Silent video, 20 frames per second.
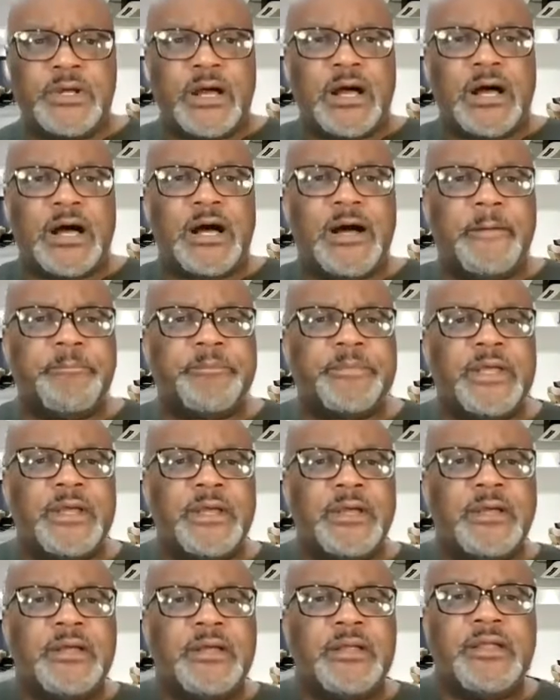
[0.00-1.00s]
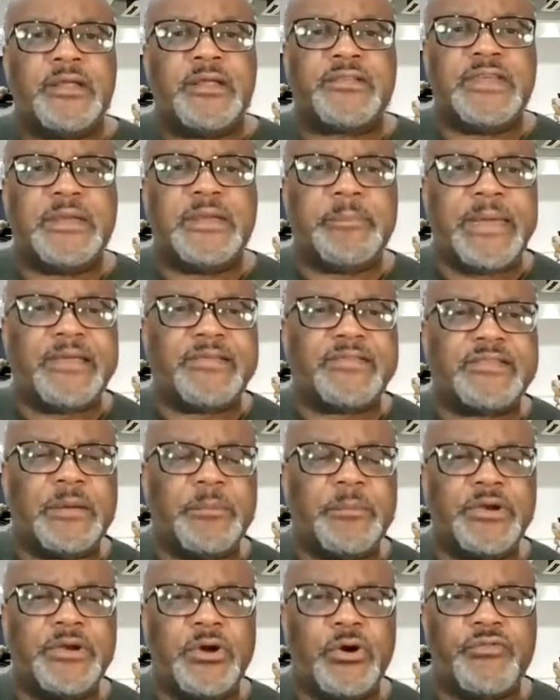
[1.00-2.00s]
Um, let's see, may
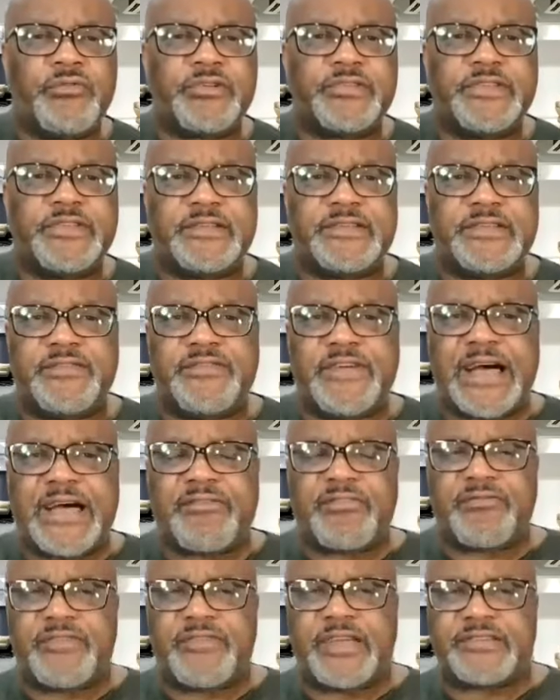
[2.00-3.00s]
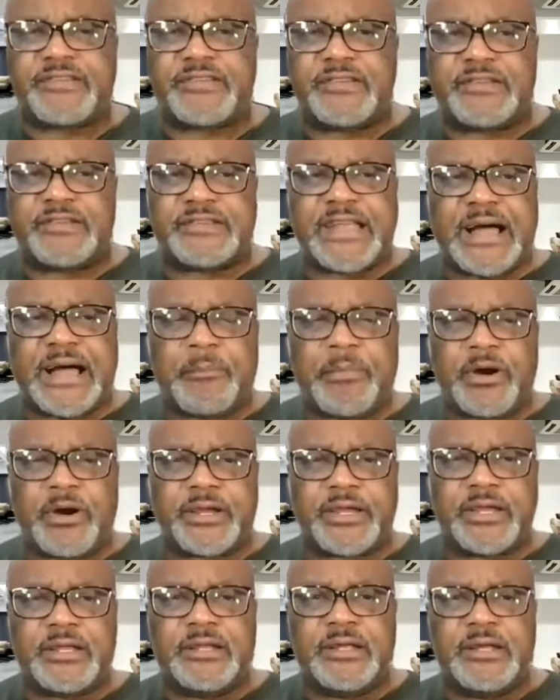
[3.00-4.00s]
someone over 65 invest in the stock
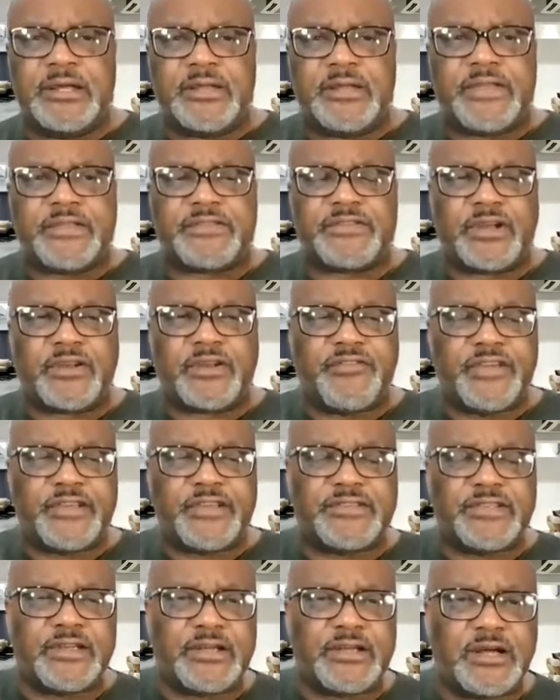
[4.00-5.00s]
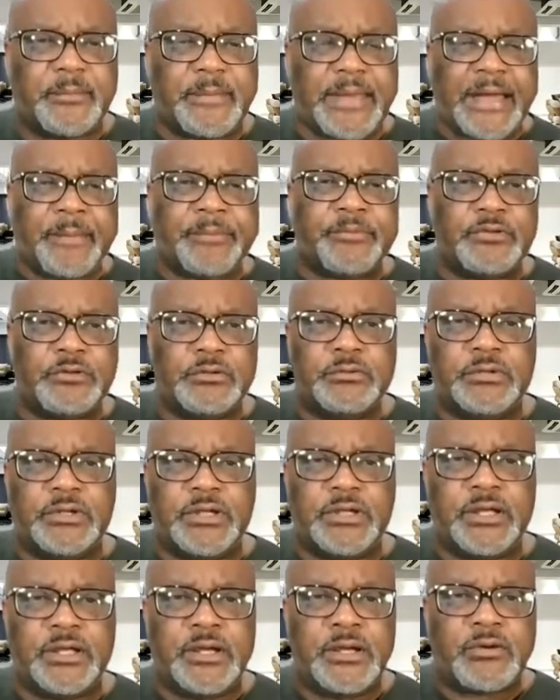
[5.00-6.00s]
market that's on a fixed income?
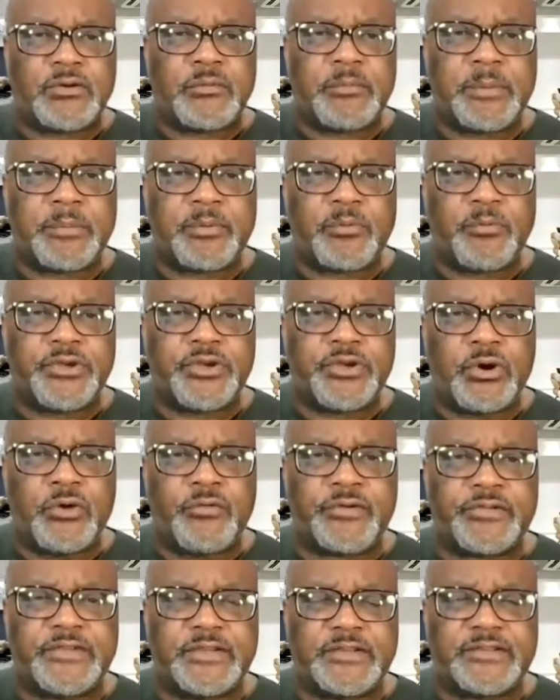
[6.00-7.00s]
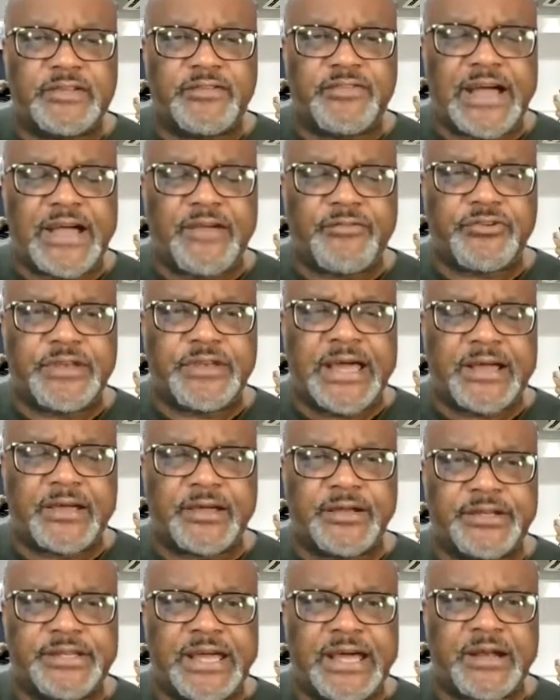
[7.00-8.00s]
Absolutely. Remember, when you're over 65, you're not
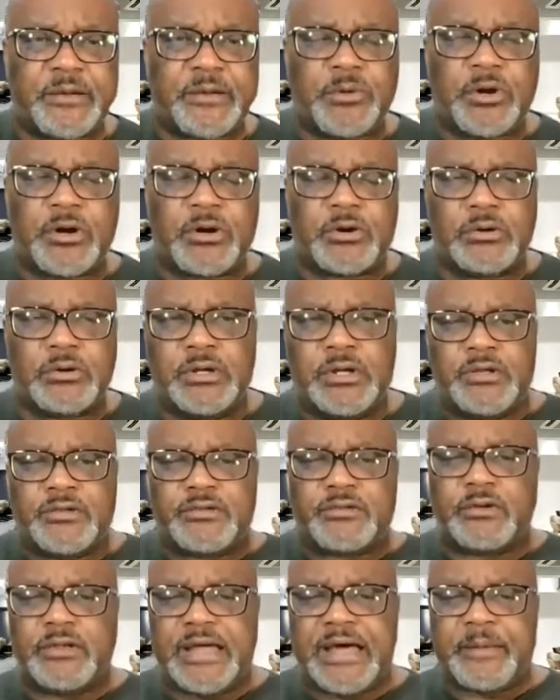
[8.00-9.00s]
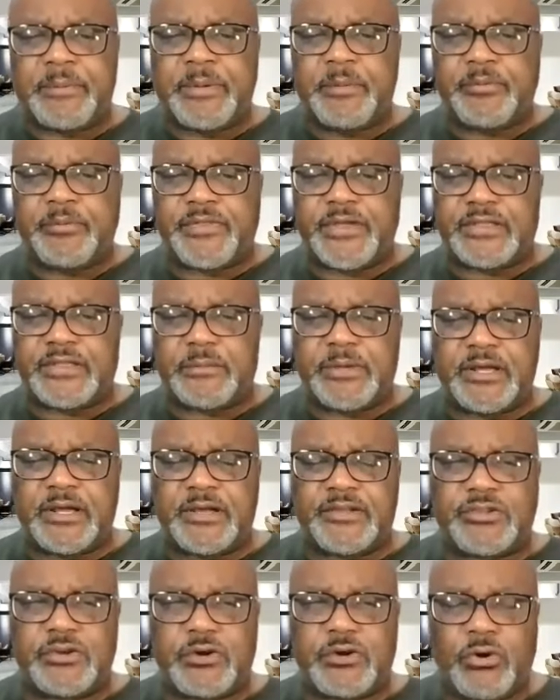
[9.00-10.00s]
going to die tomorrow. So a lot of people think that
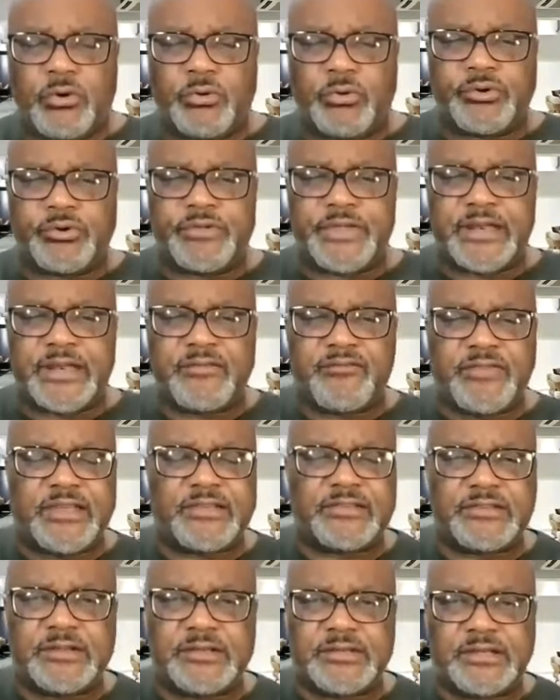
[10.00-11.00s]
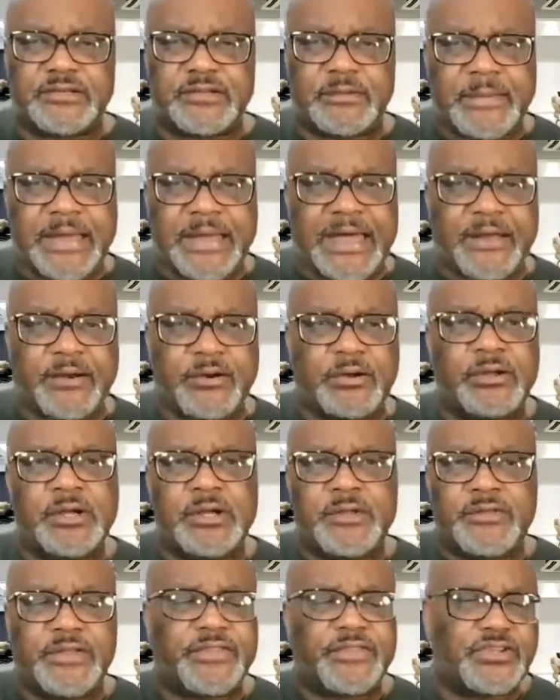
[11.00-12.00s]
because they're older, that investing doesn't matter,
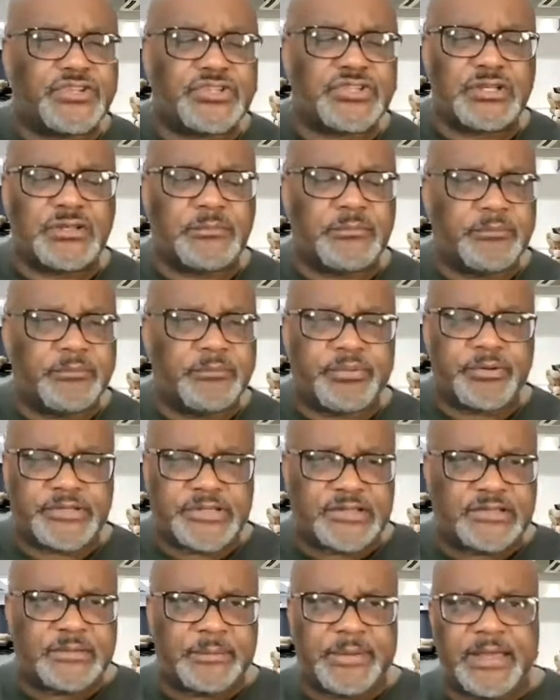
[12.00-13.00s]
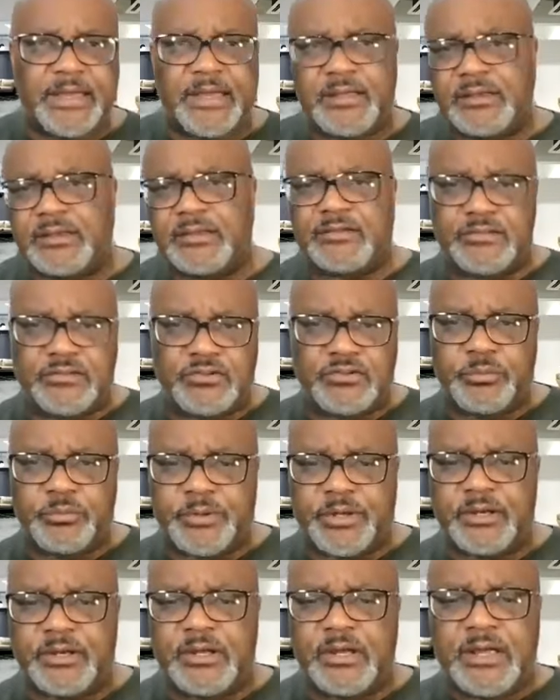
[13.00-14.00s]
that they shouldn't participate, is
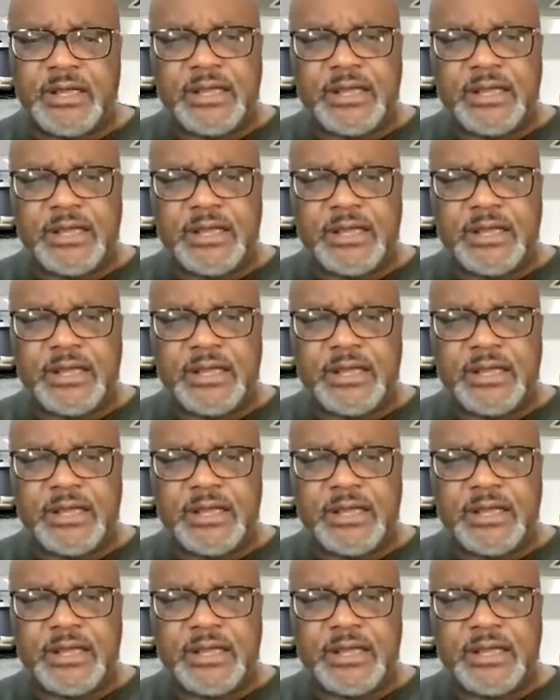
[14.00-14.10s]
stupid.